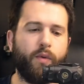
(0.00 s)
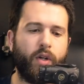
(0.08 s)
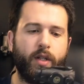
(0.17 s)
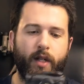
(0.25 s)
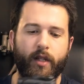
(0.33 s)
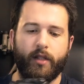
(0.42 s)
However,
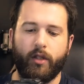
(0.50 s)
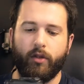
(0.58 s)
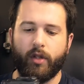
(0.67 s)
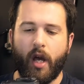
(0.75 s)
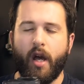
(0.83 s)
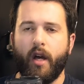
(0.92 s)
it does
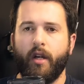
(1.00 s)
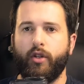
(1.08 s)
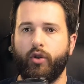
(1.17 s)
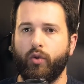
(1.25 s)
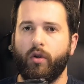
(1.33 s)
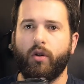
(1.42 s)
use
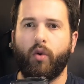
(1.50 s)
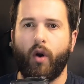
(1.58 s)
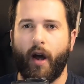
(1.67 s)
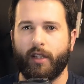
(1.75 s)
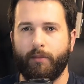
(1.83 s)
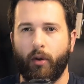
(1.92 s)
dual
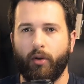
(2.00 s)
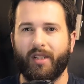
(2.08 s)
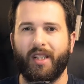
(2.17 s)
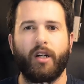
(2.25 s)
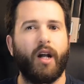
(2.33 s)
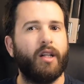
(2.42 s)
cross
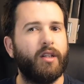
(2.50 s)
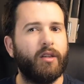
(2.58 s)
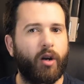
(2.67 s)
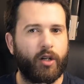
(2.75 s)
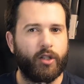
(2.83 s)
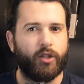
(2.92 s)
bolts. They're not the
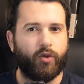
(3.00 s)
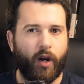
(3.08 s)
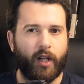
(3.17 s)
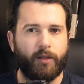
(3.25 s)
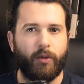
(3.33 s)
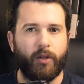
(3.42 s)
largest cross